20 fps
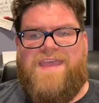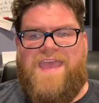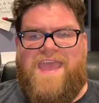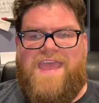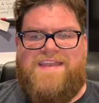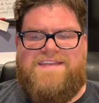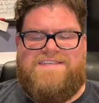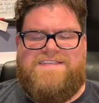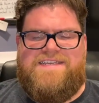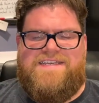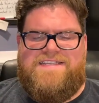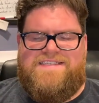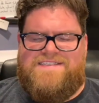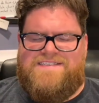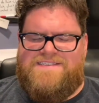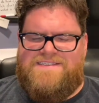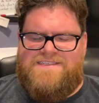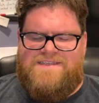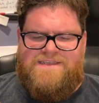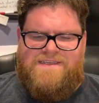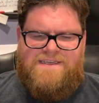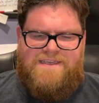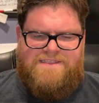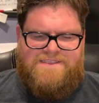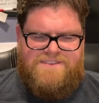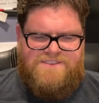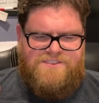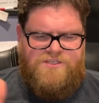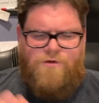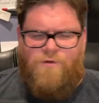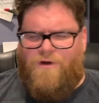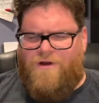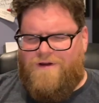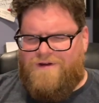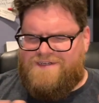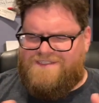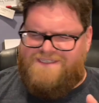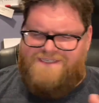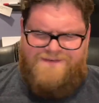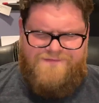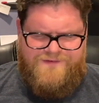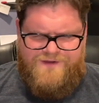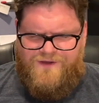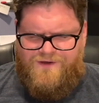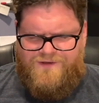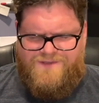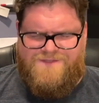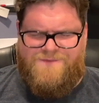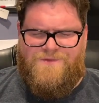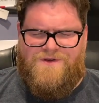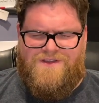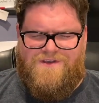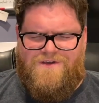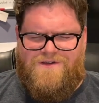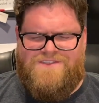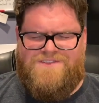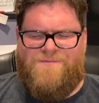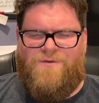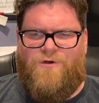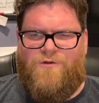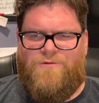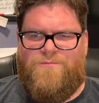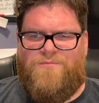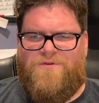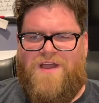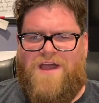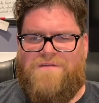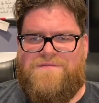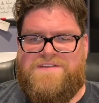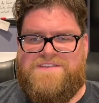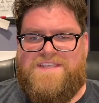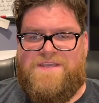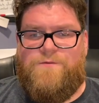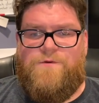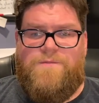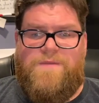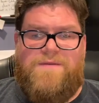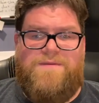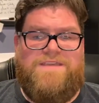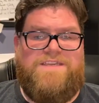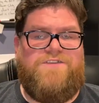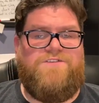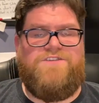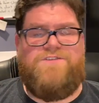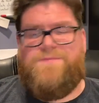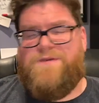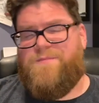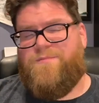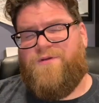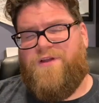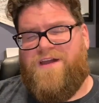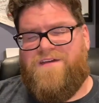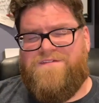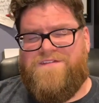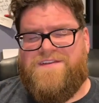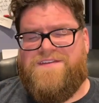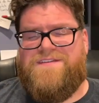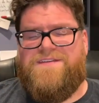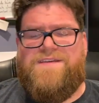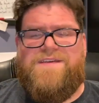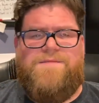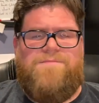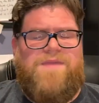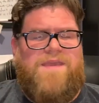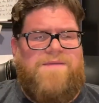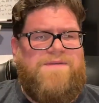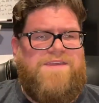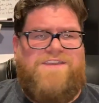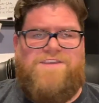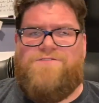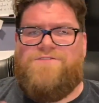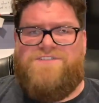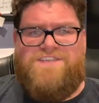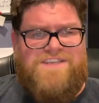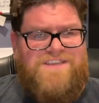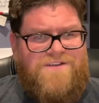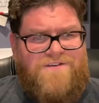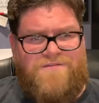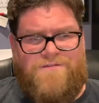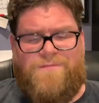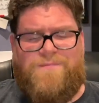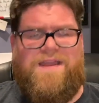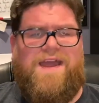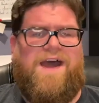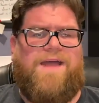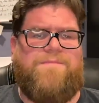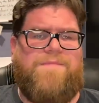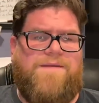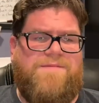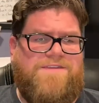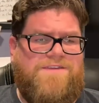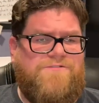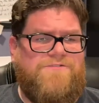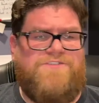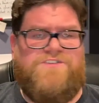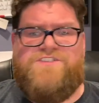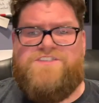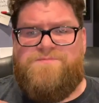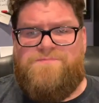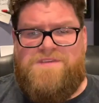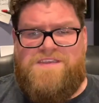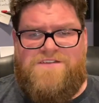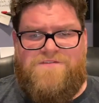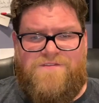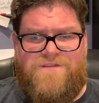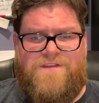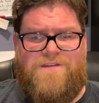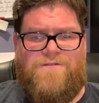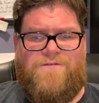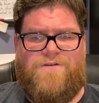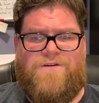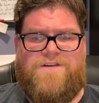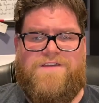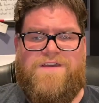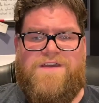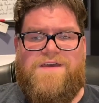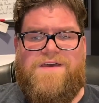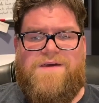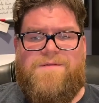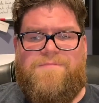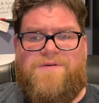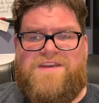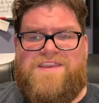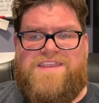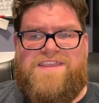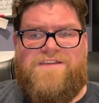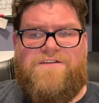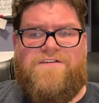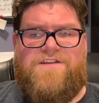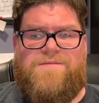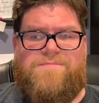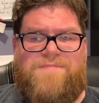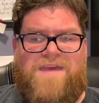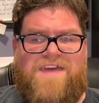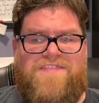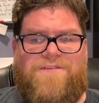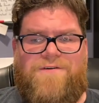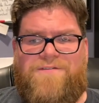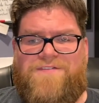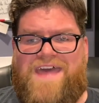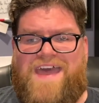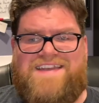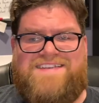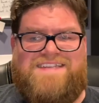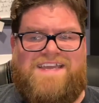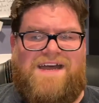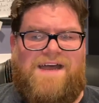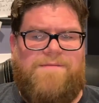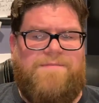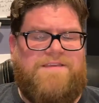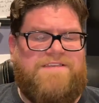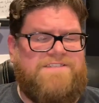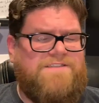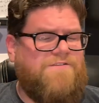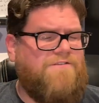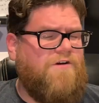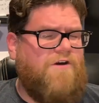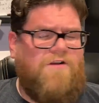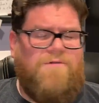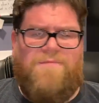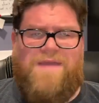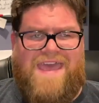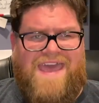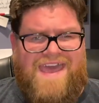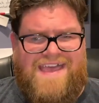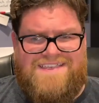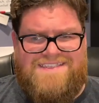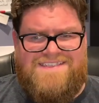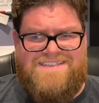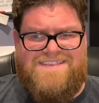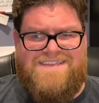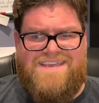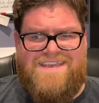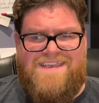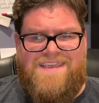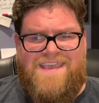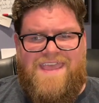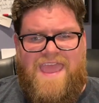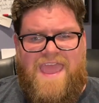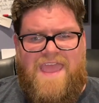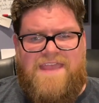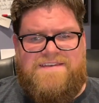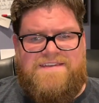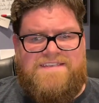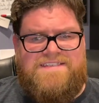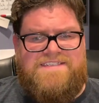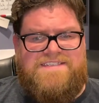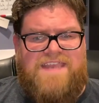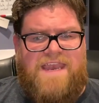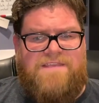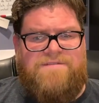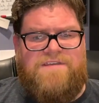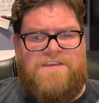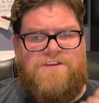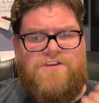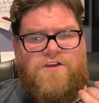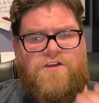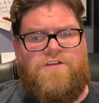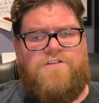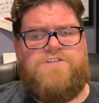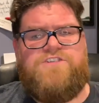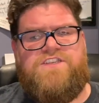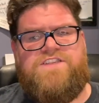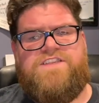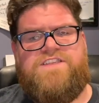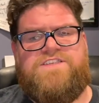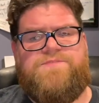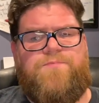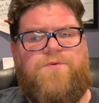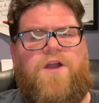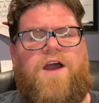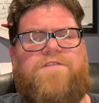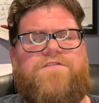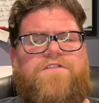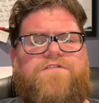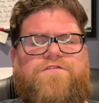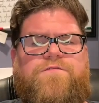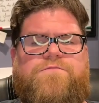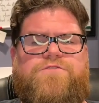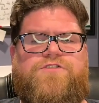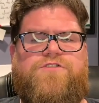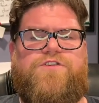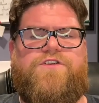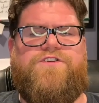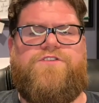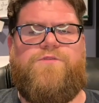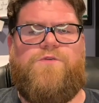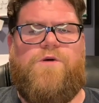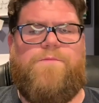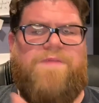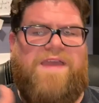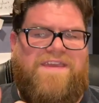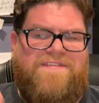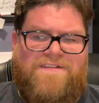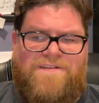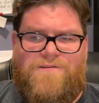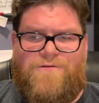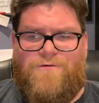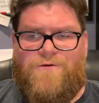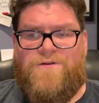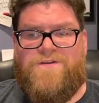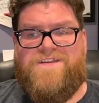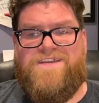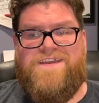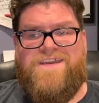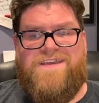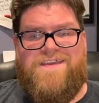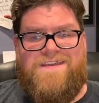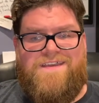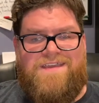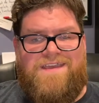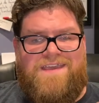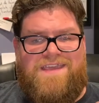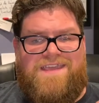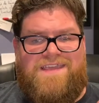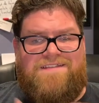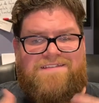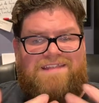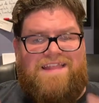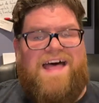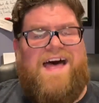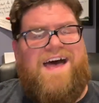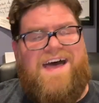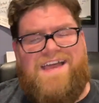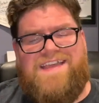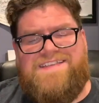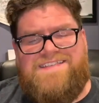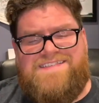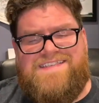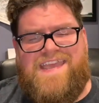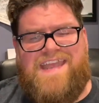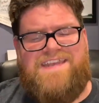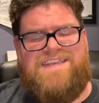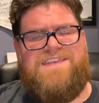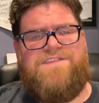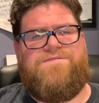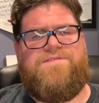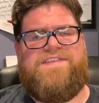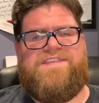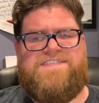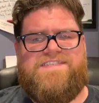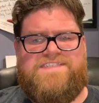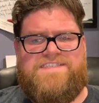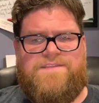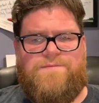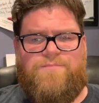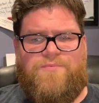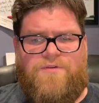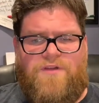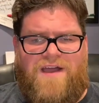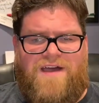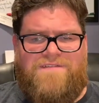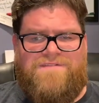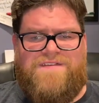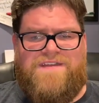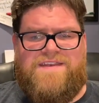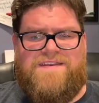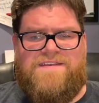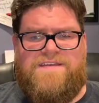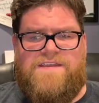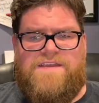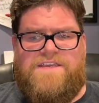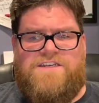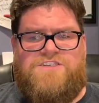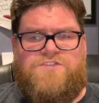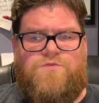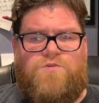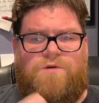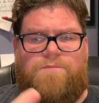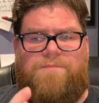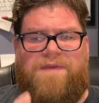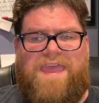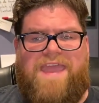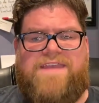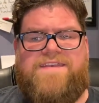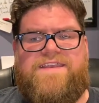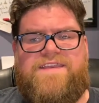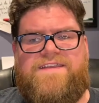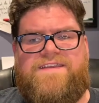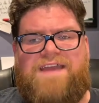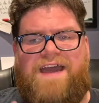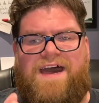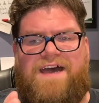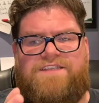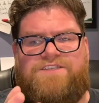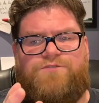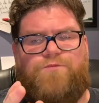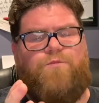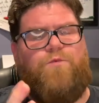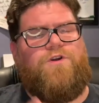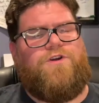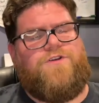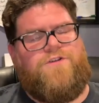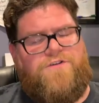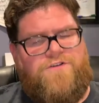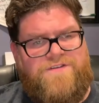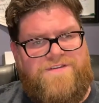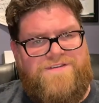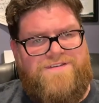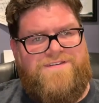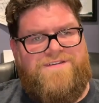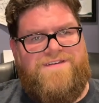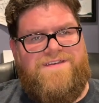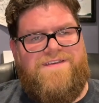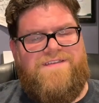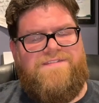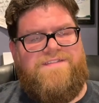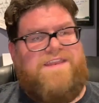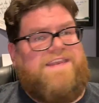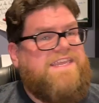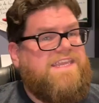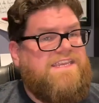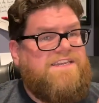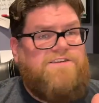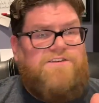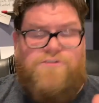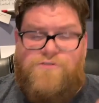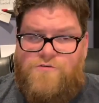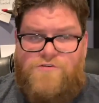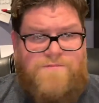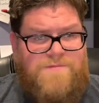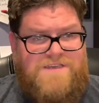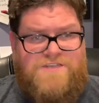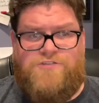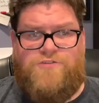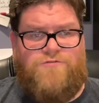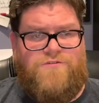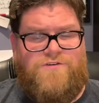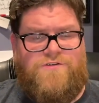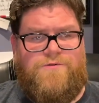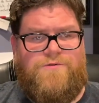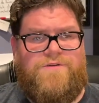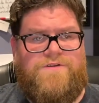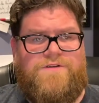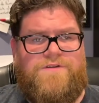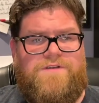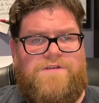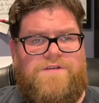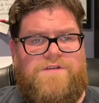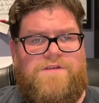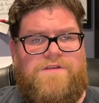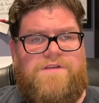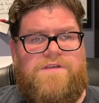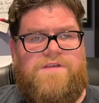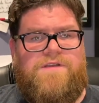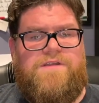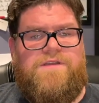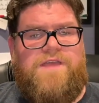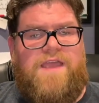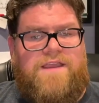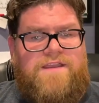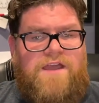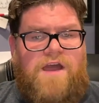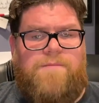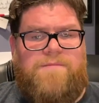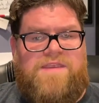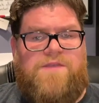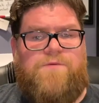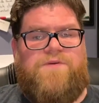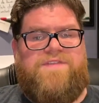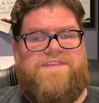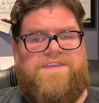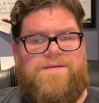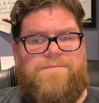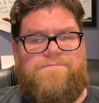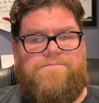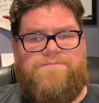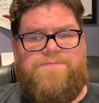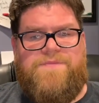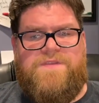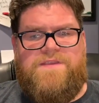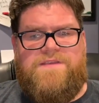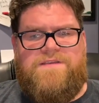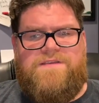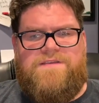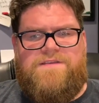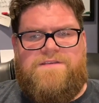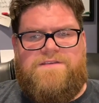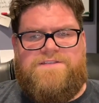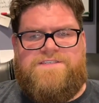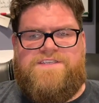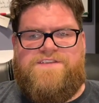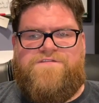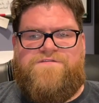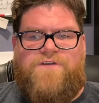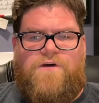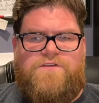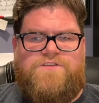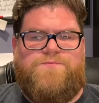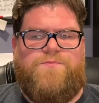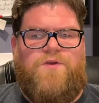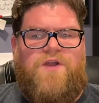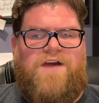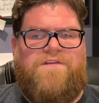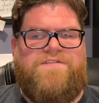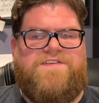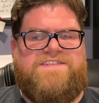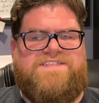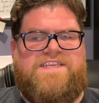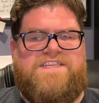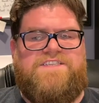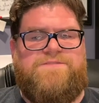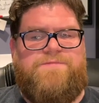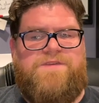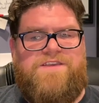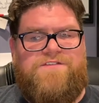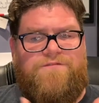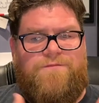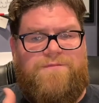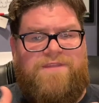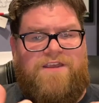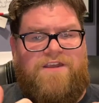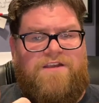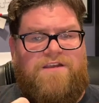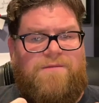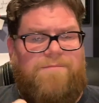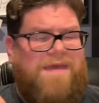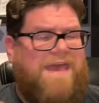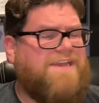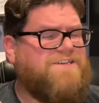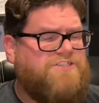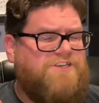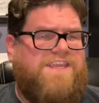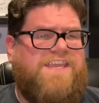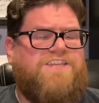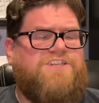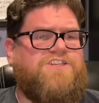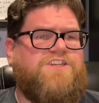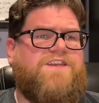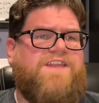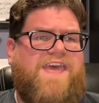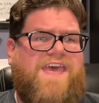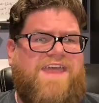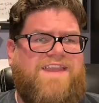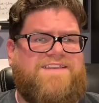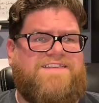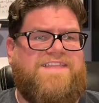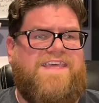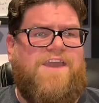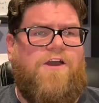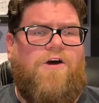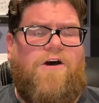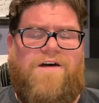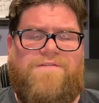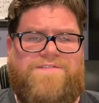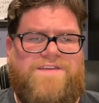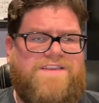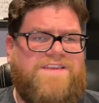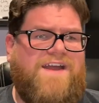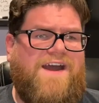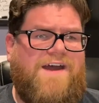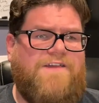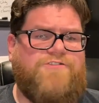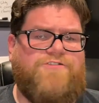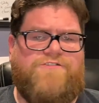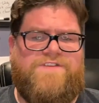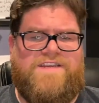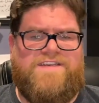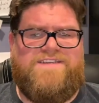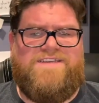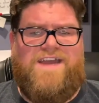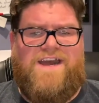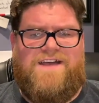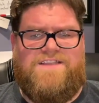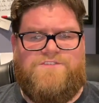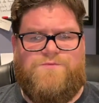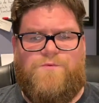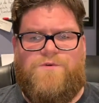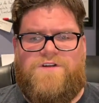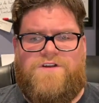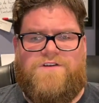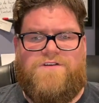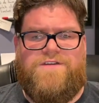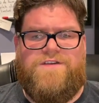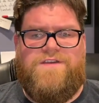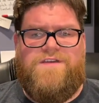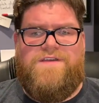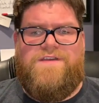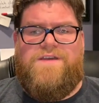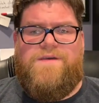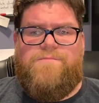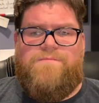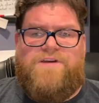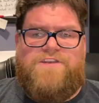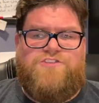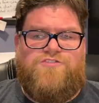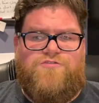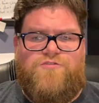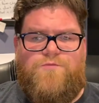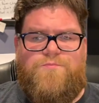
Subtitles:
And it's so harsh that even calls him, when he calls him old prophet, it's like, well, maybe he used to be a prophet. Maybe he used to hear from God. Maybe he used to speak for the Lord. But here in Bethel, that time has long passed. And instead of encouraging this prophet from Judah to obey the Lord, he lies and convinces the prophet to abandon God's word that he knew to be true and come eat with him. You see, false prophets, they speak from their imagination and they often contradict God's word. But true